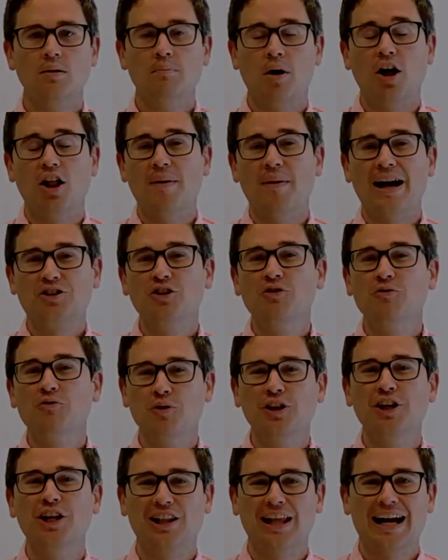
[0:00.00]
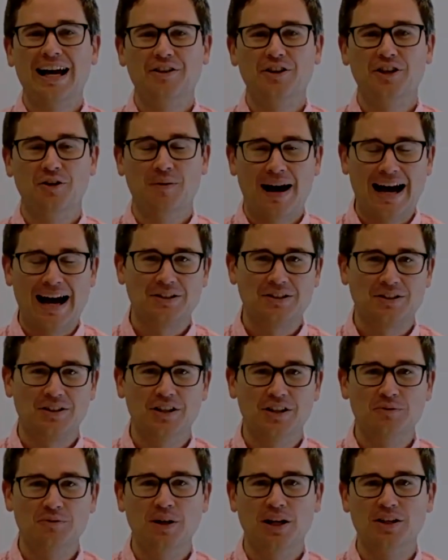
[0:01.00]
Paul, I'm actually really glad that you asked
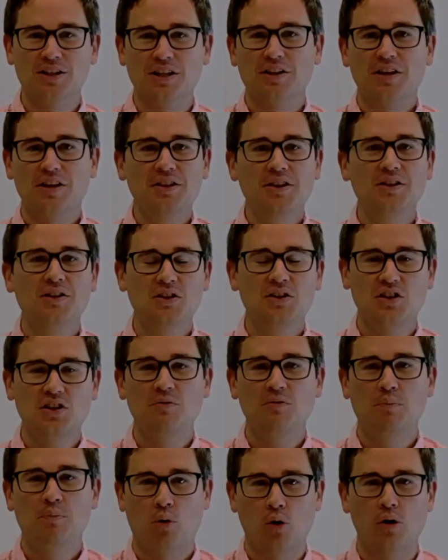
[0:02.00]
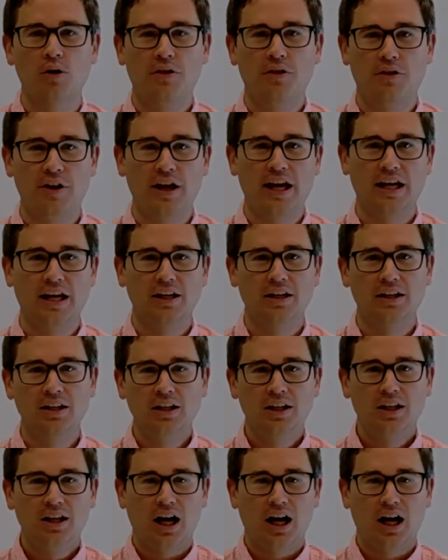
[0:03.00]
this, because I think this is an important thing